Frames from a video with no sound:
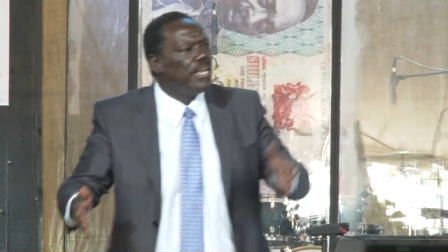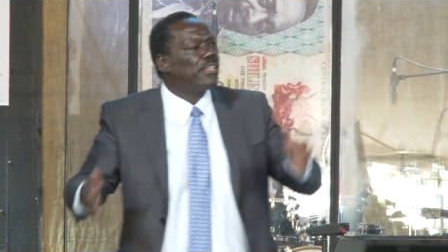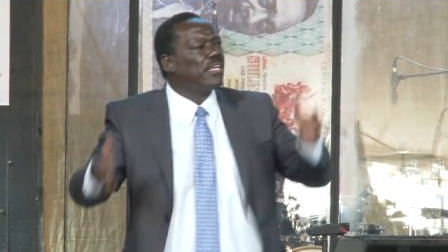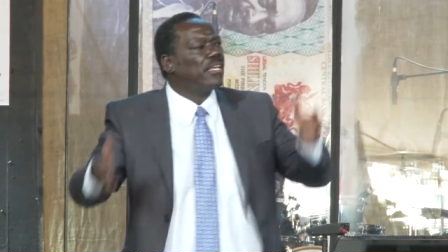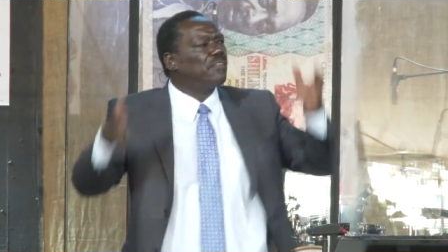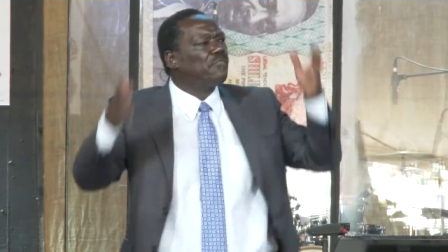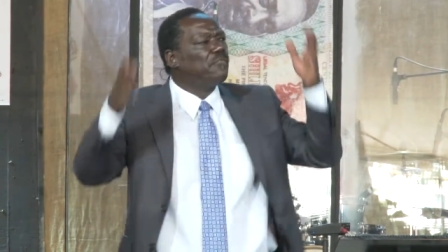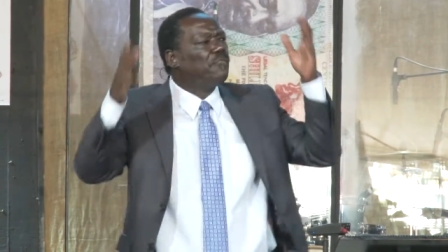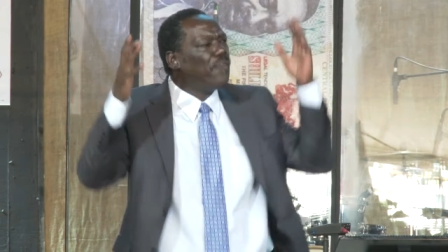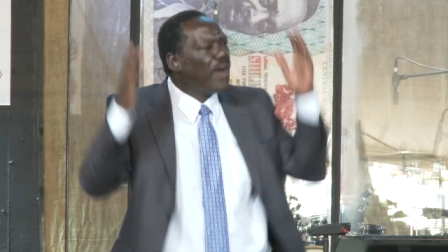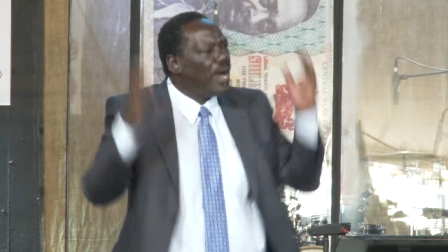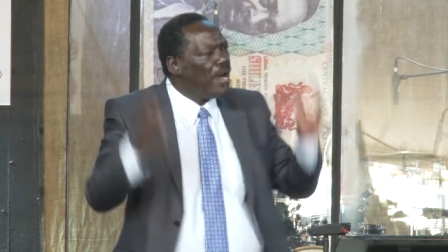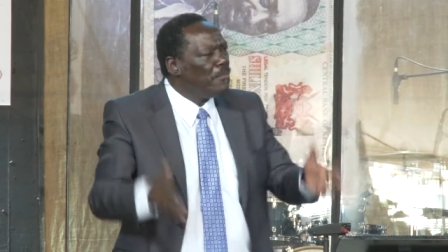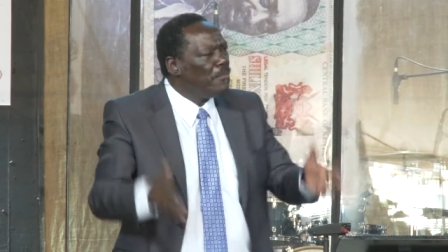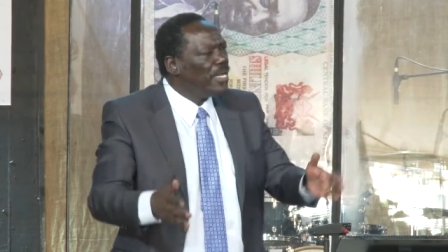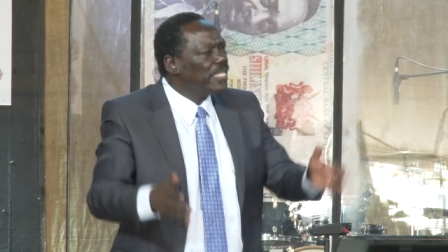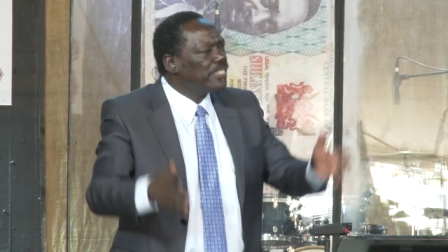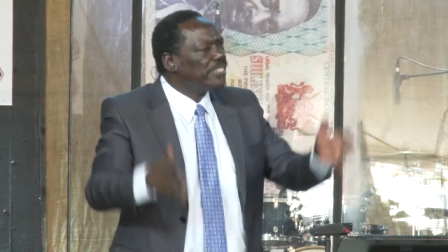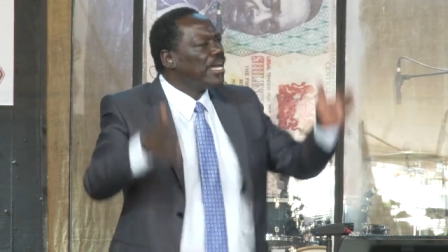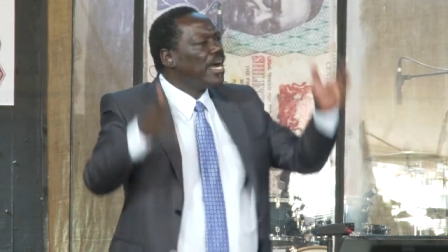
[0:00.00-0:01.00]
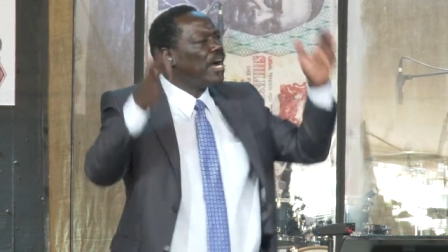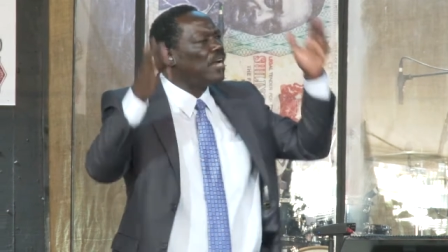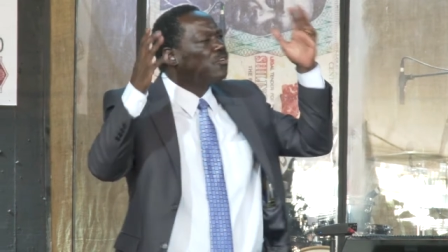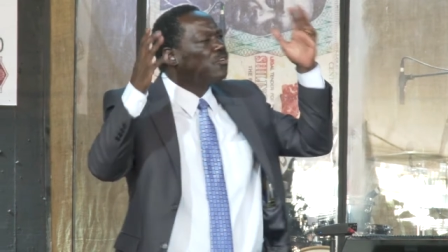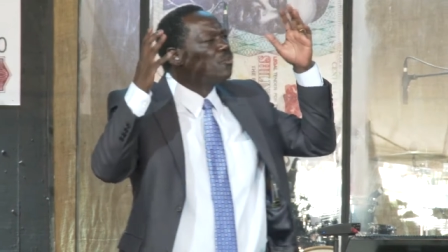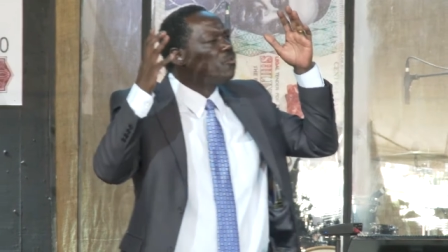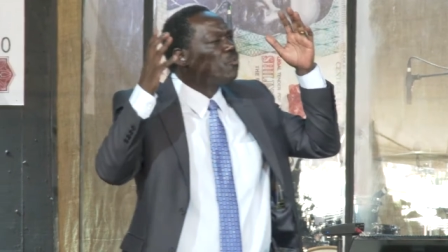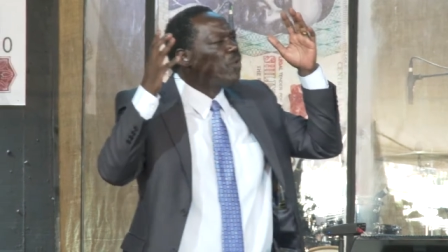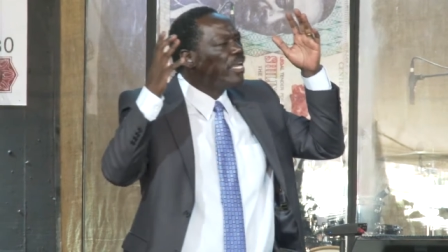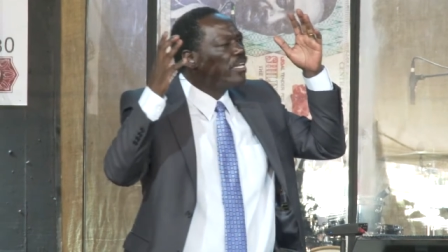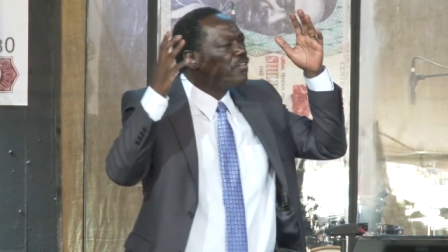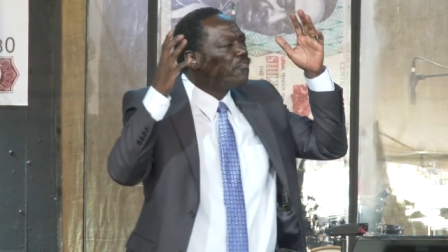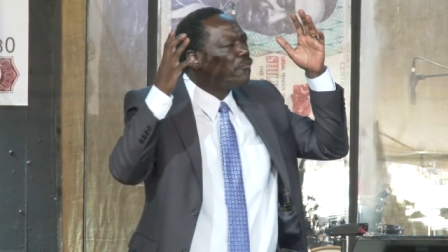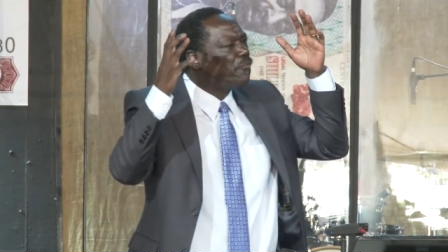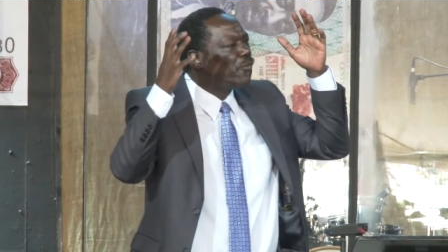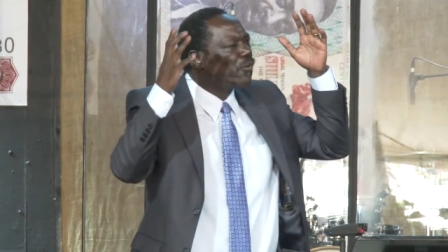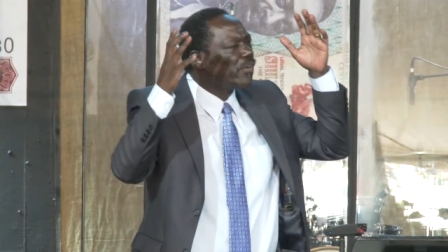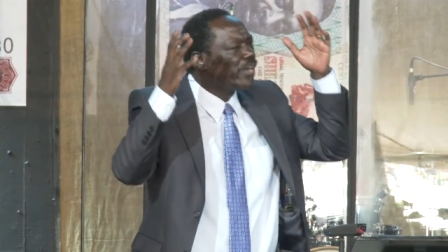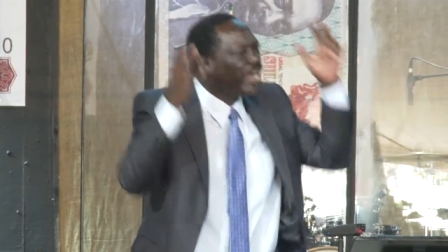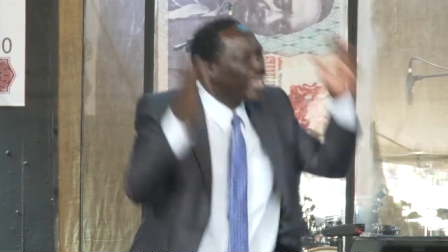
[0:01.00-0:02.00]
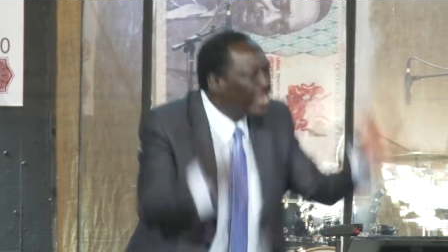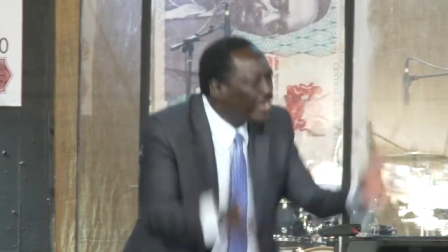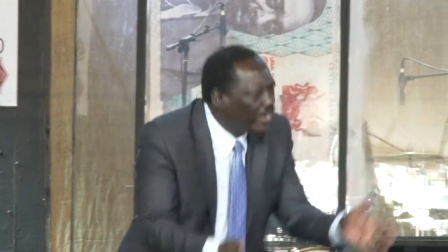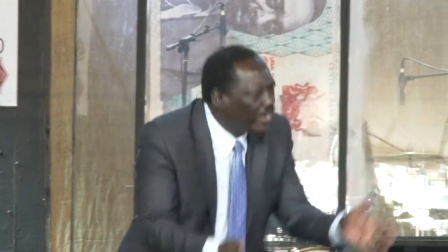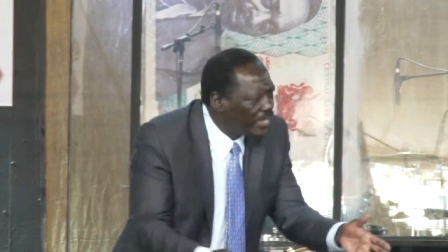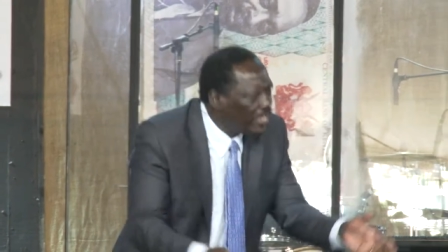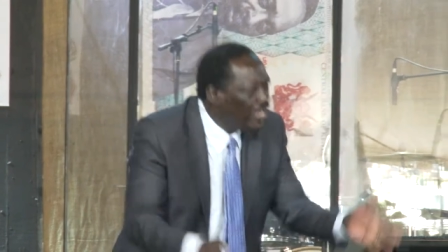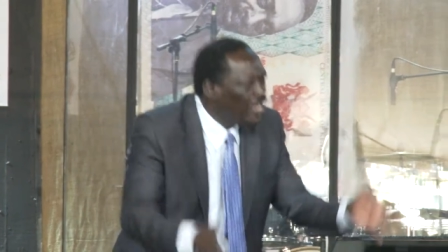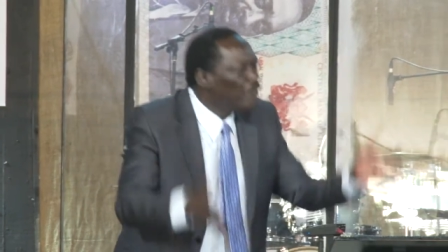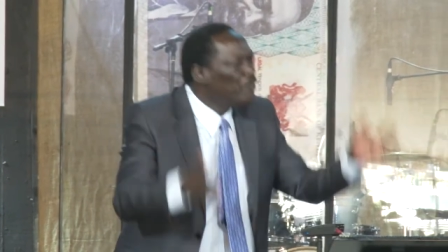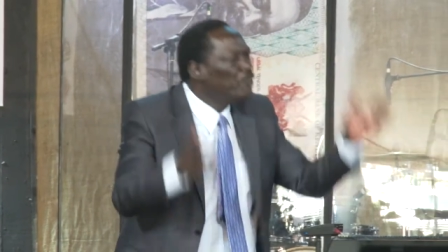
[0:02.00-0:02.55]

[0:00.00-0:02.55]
that farmers are to wait for rain